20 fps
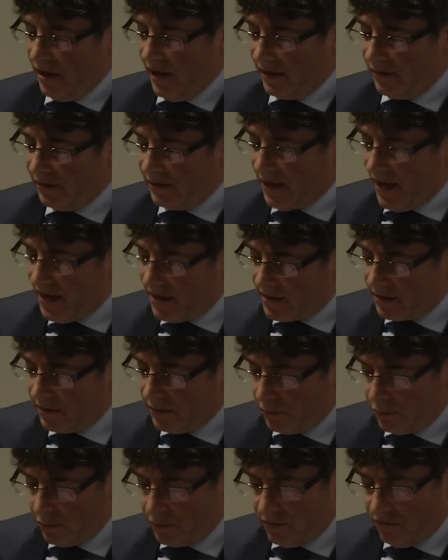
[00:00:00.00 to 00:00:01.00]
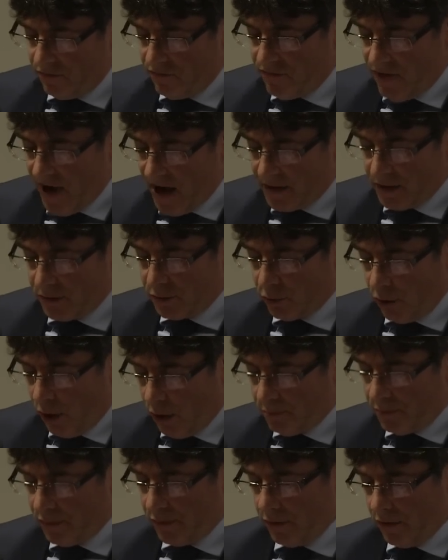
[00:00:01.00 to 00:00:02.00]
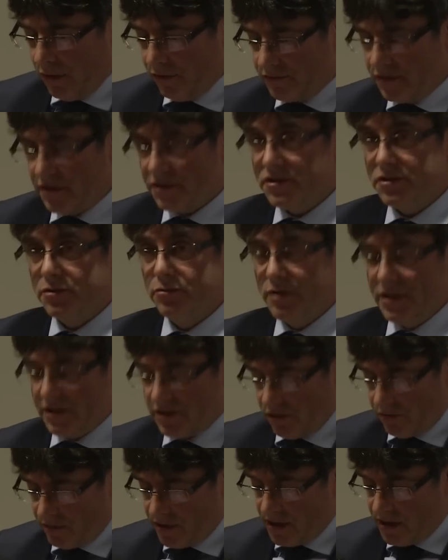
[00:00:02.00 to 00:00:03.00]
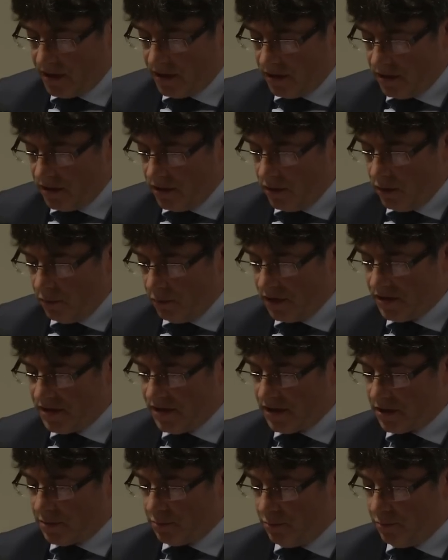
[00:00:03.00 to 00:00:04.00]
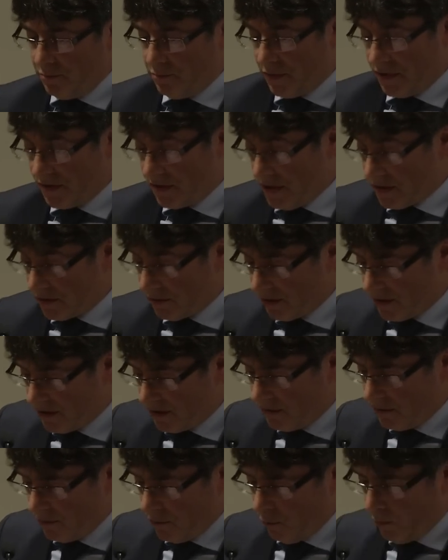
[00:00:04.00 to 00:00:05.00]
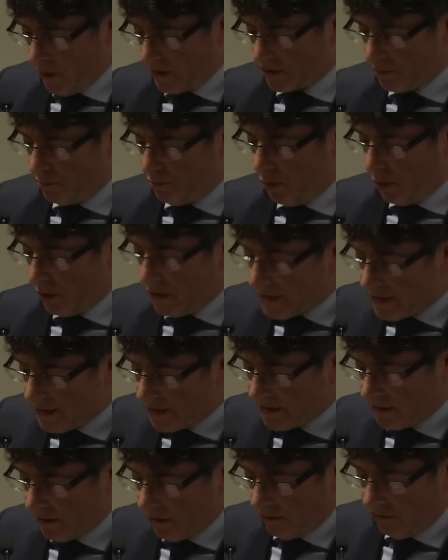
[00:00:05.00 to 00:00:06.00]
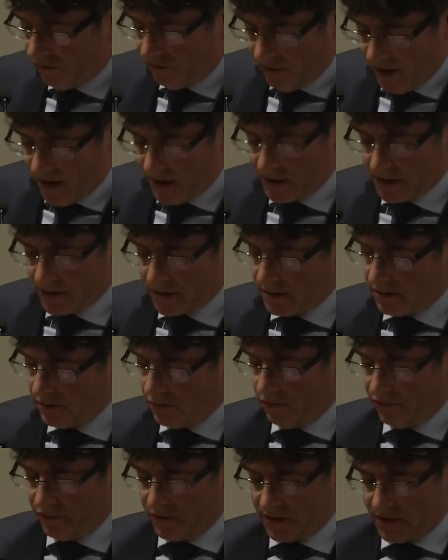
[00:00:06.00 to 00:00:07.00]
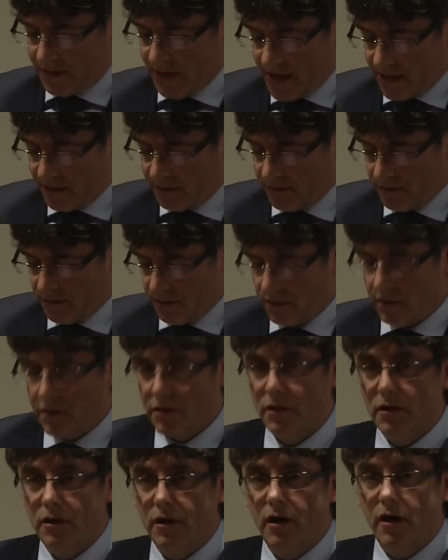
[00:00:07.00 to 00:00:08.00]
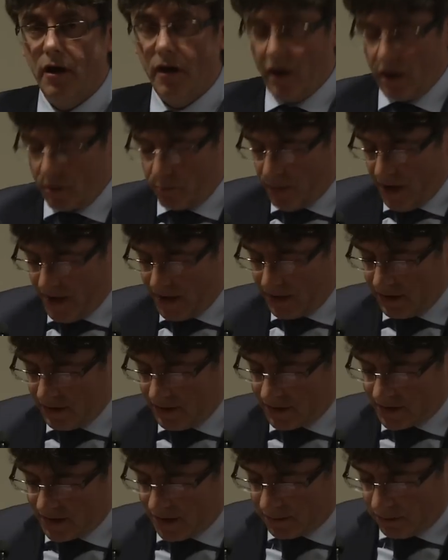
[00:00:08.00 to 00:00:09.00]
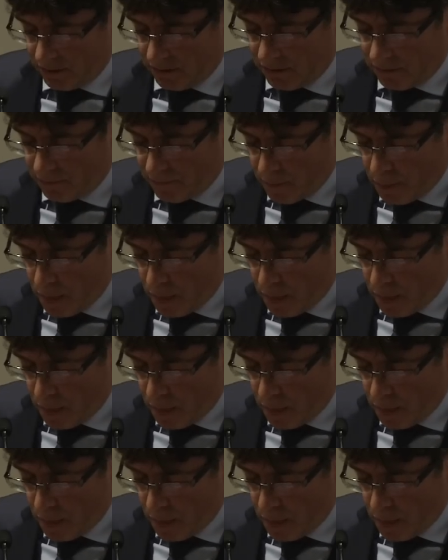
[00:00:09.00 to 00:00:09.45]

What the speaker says: and taken to the very top of the judiciary, which is precisely where the political affairs of a state are being settled.